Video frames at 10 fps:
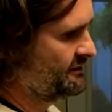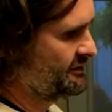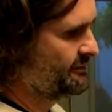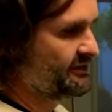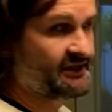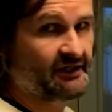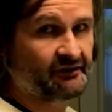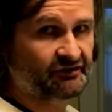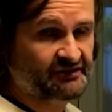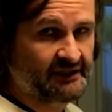the
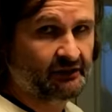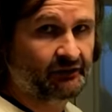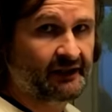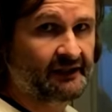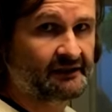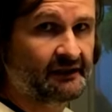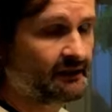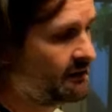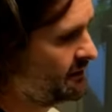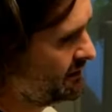material's
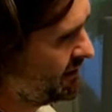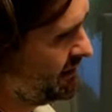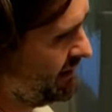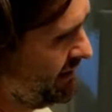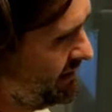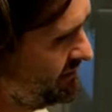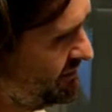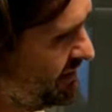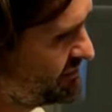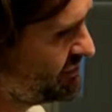elongating, and there's